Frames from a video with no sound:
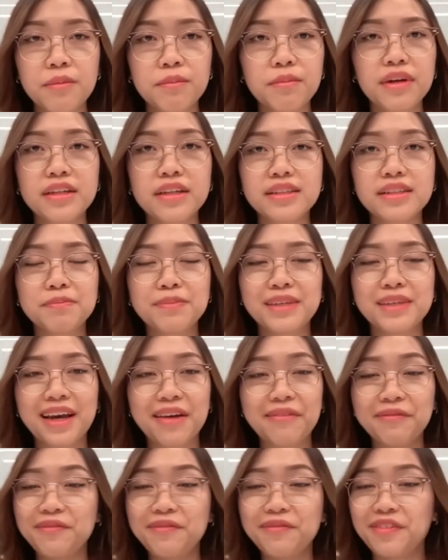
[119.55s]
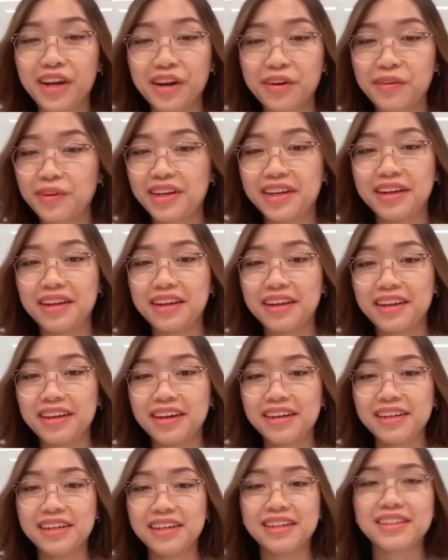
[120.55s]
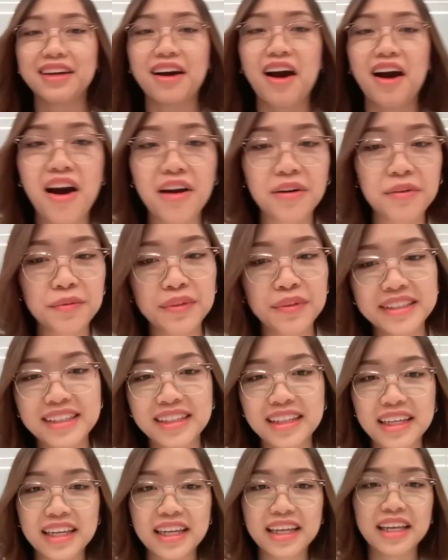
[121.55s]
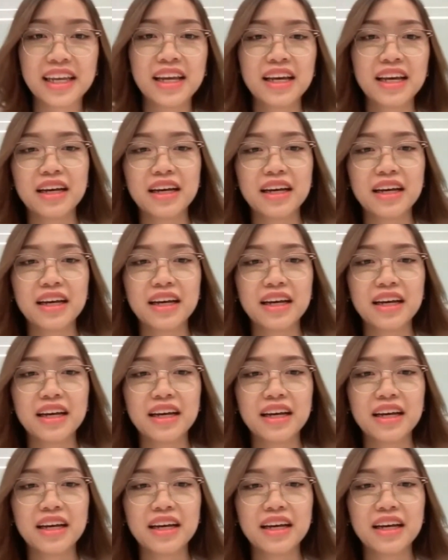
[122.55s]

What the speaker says: but it's become very hot recently